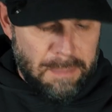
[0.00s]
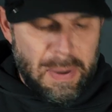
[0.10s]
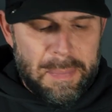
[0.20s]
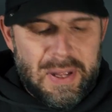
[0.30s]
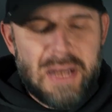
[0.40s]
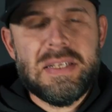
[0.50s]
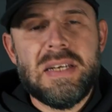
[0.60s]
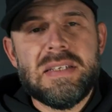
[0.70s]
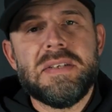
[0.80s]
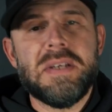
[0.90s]
but because it
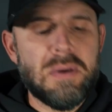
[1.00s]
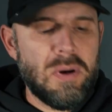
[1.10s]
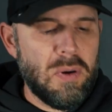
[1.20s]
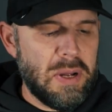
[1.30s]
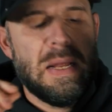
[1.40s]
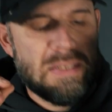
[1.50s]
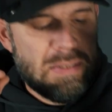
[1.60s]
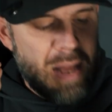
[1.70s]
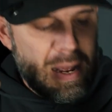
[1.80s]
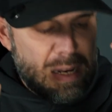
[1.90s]
is a zero, it's
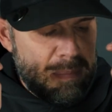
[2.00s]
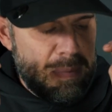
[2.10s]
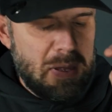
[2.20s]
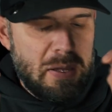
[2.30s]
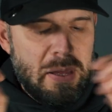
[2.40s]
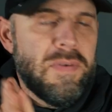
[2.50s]
not going to be